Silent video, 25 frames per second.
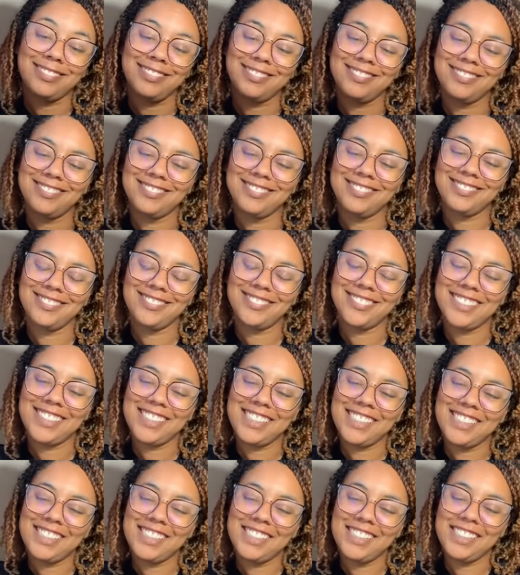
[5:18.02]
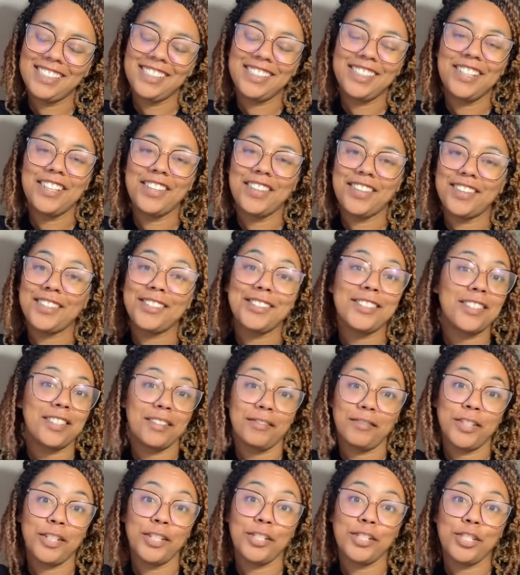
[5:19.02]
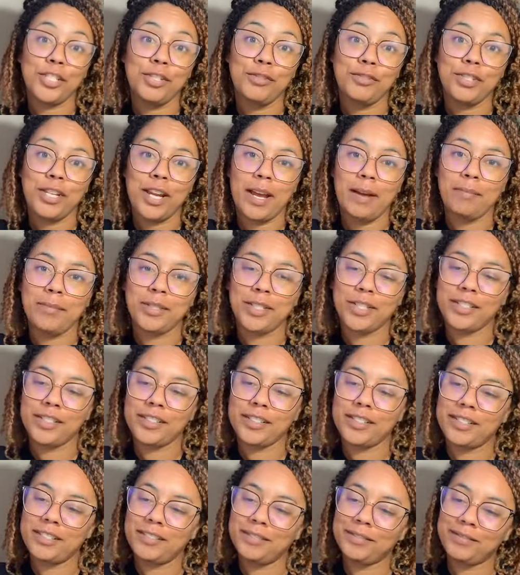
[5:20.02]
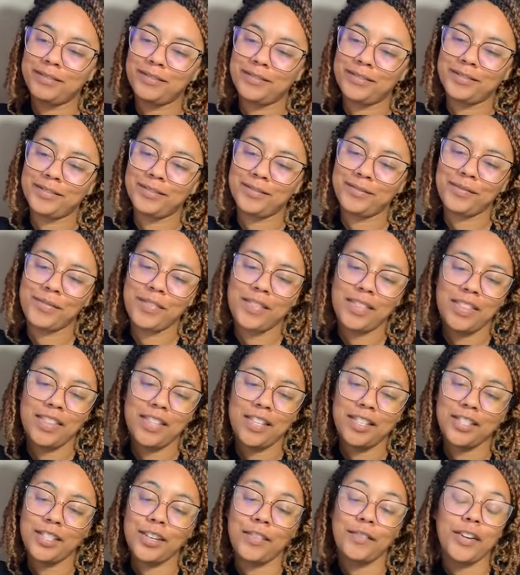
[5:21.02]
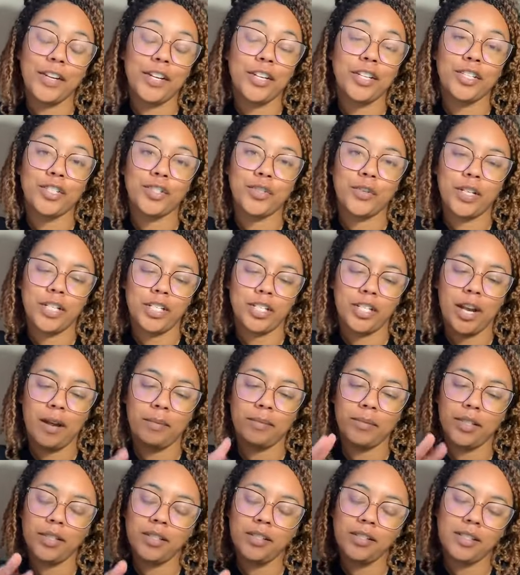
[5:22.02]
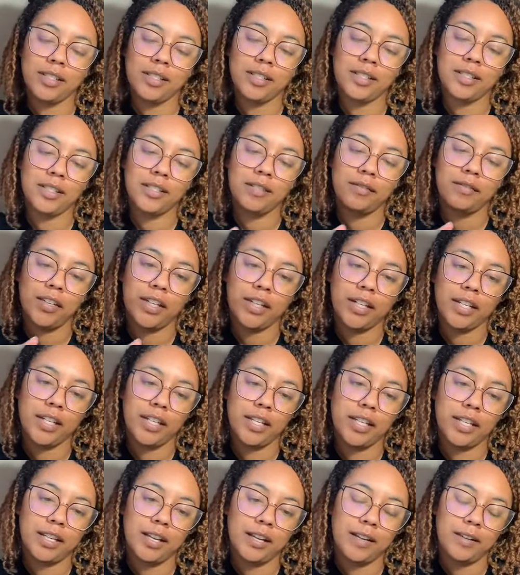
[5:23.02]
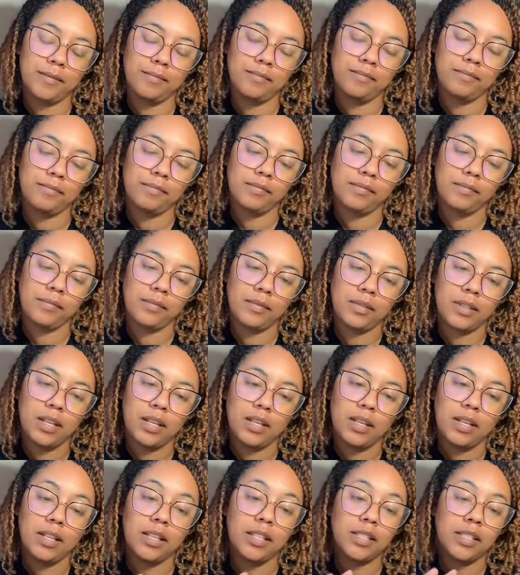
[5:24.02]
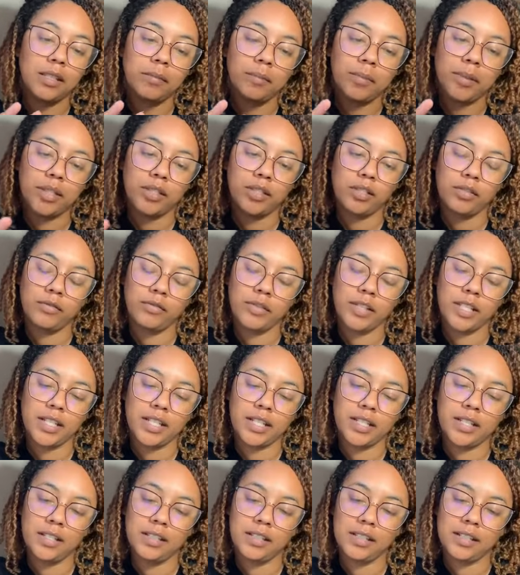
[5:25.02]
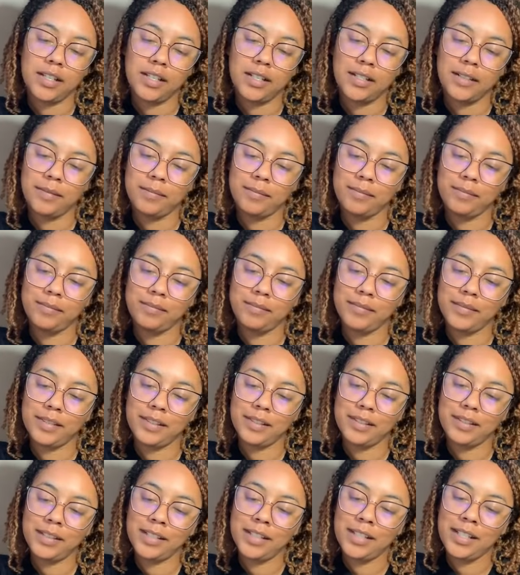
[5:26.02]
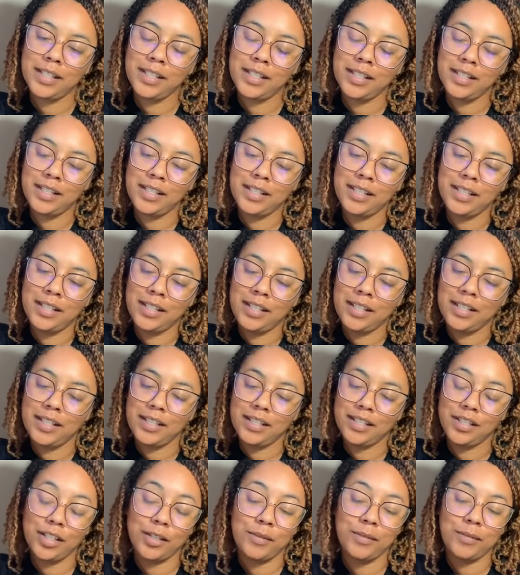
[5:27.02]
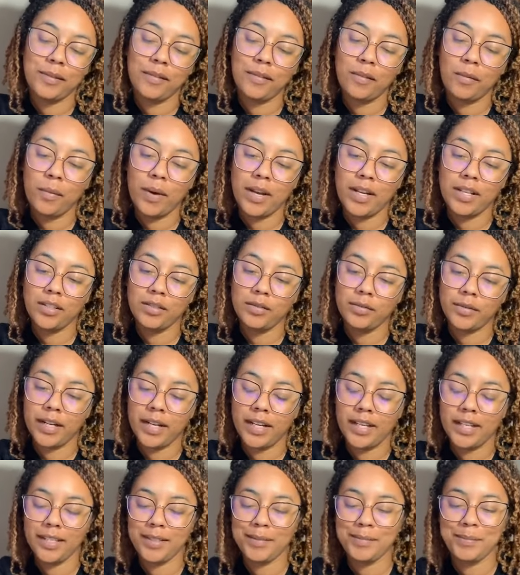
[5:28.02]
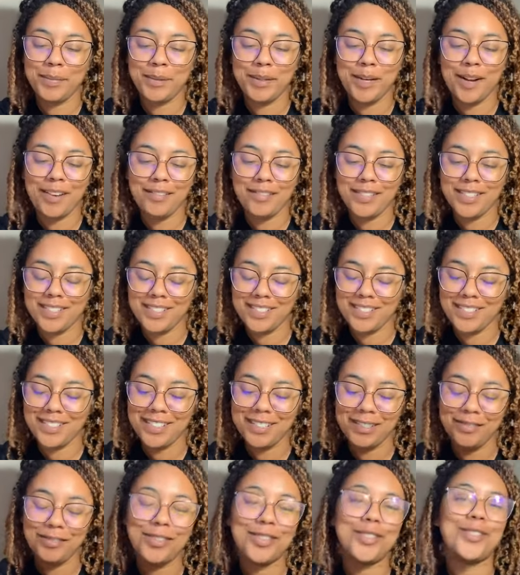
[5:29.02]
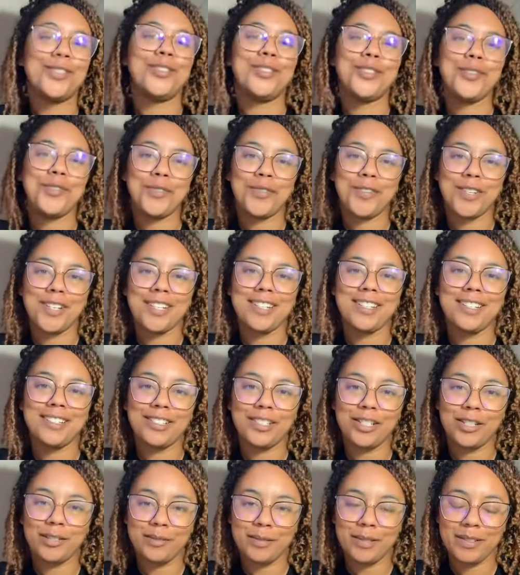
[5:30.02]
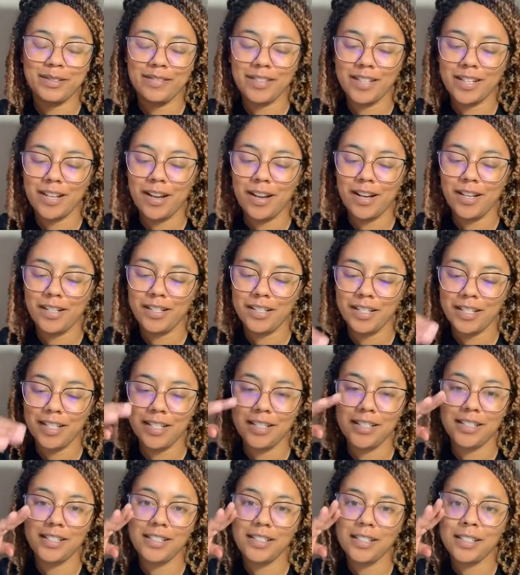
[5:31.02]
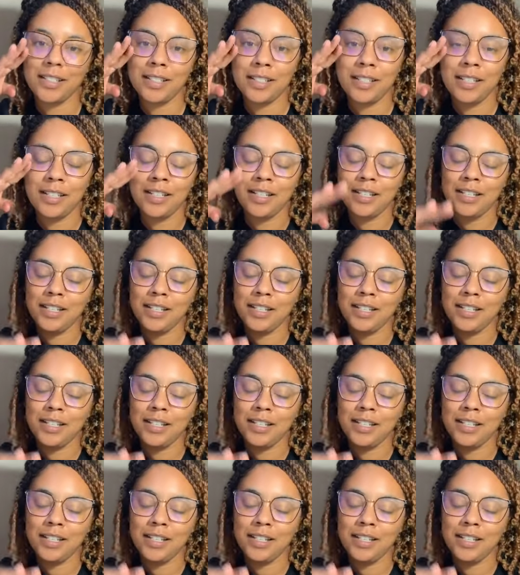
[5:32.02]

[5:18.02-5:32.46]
The first two chapters. These are very short chapters, and it's a very easy book to read in terms of the way it's written, but obviously difficult to read in terms of the content.